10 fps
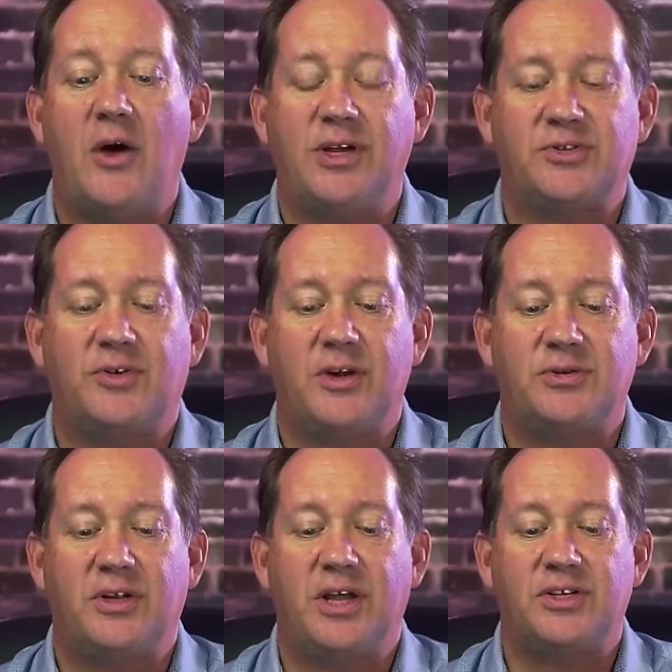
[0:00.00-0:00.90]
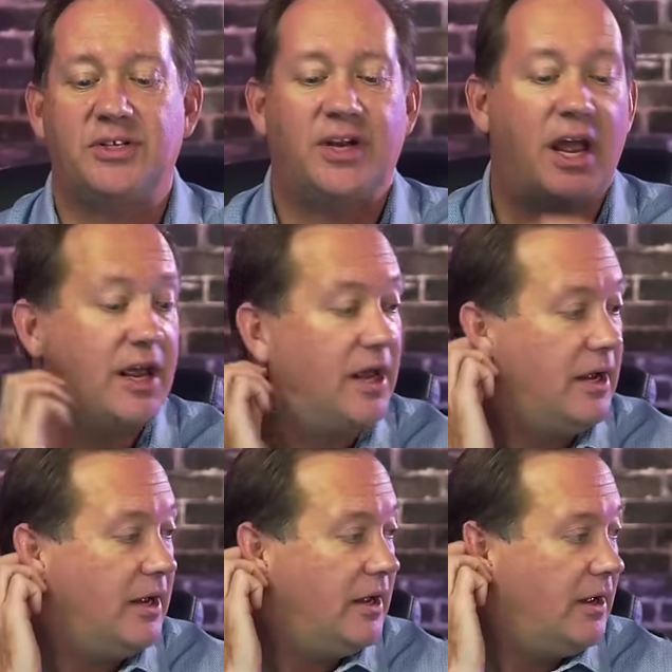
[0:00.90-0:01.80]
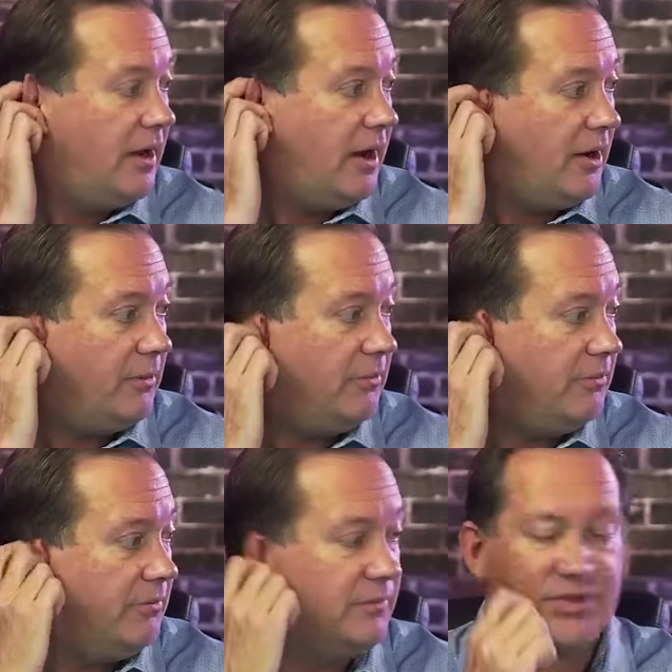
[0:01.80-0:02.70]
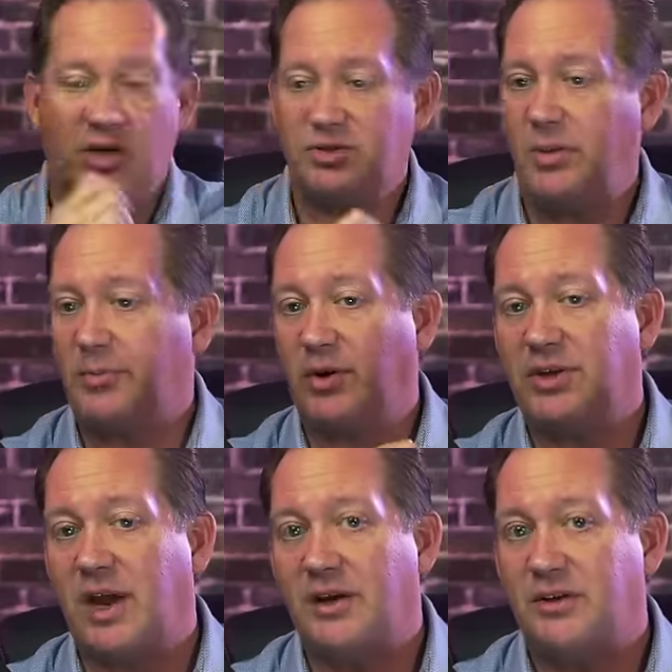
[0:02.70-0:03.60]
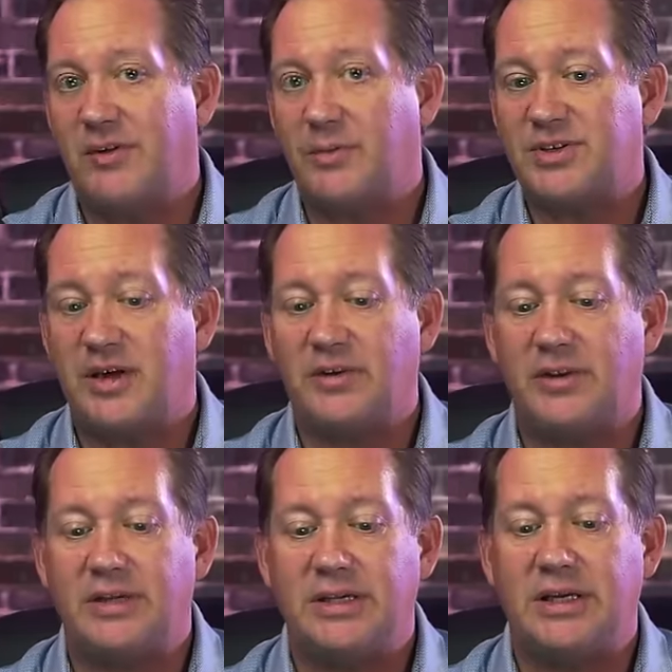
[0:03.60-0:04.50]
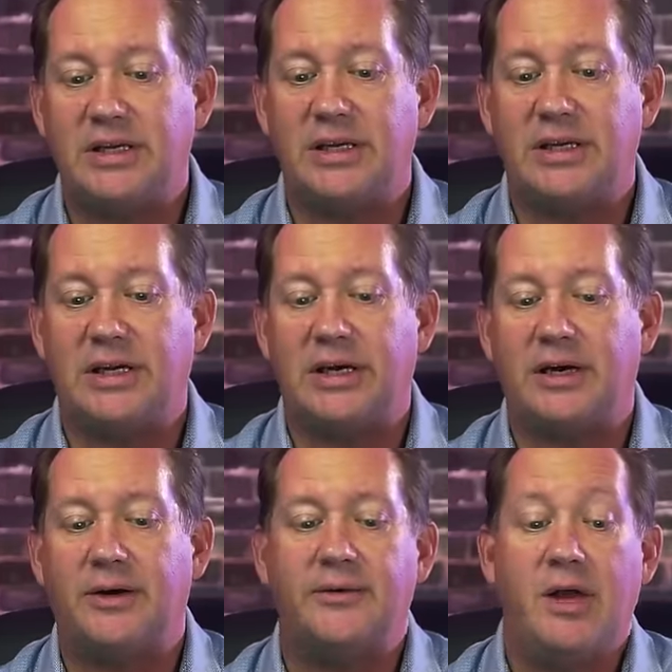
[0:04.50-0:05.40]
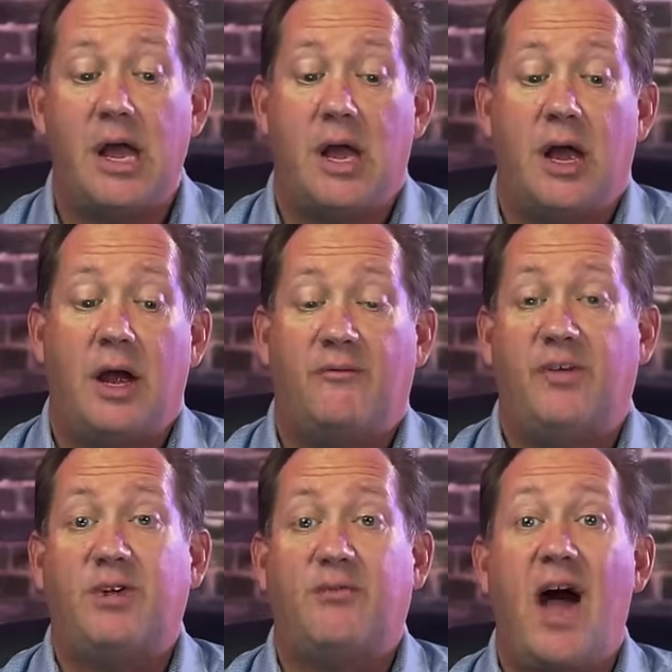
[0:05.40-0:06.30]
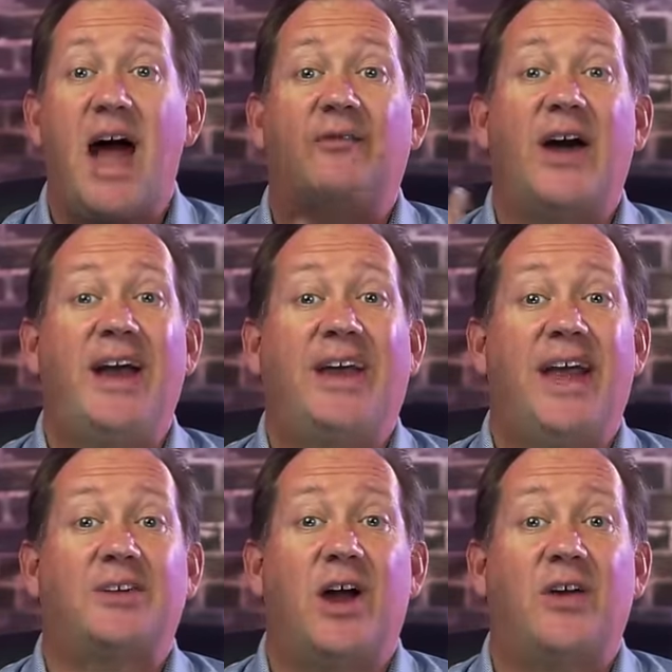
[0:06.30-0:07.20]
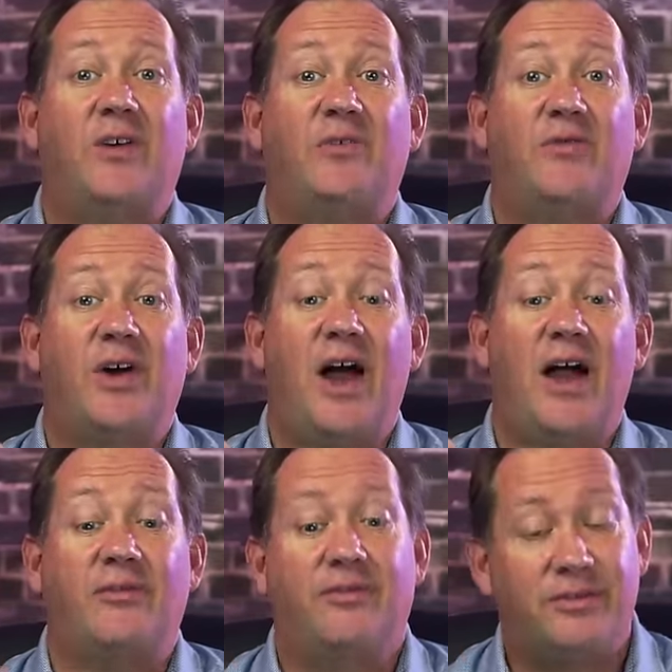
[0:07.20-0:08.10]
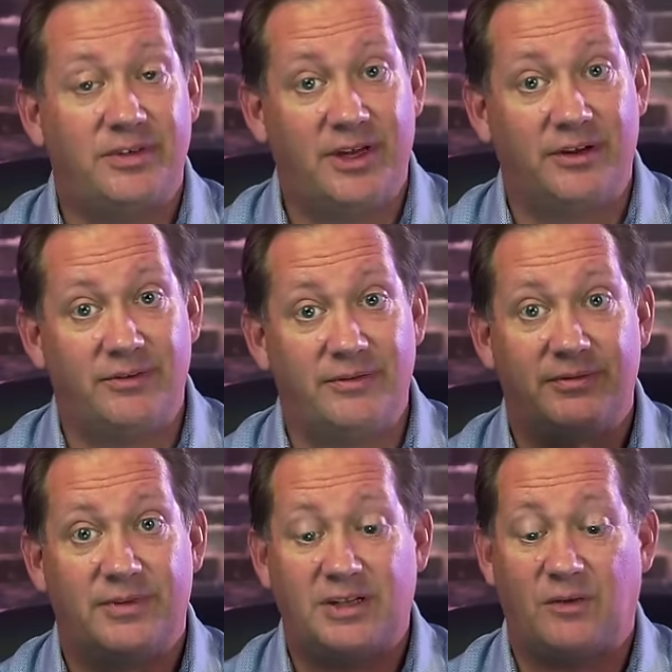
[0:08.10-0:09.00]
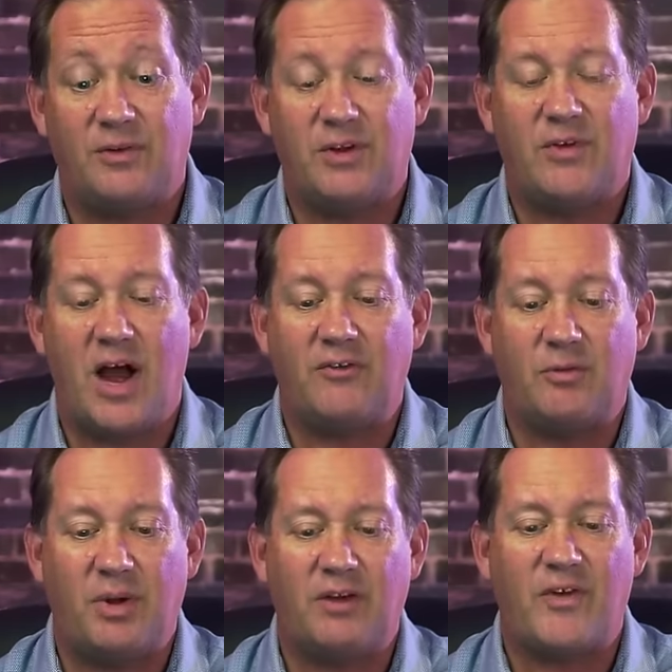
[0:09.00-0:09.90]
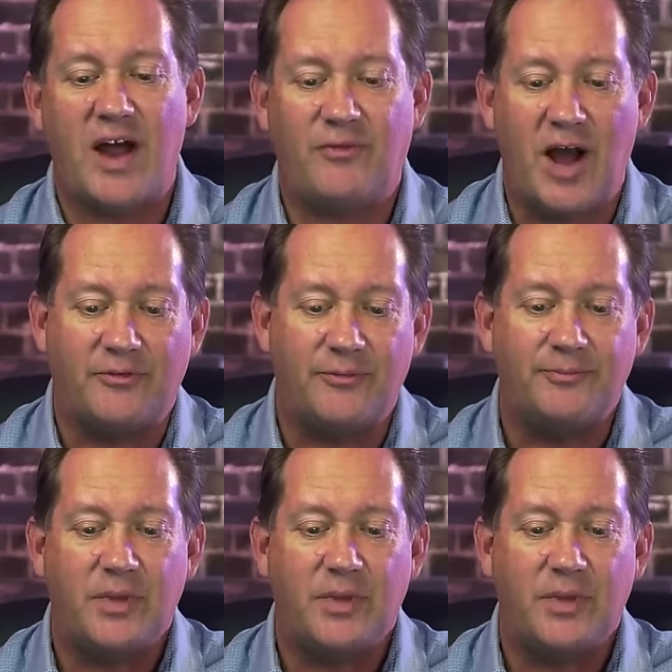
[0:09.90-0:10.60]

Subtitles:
Yesterday was election day. It's also my birthday, November 7th. Yeah. 55. I can't drive 55. Yeah. Hit the 55, the big 5-5.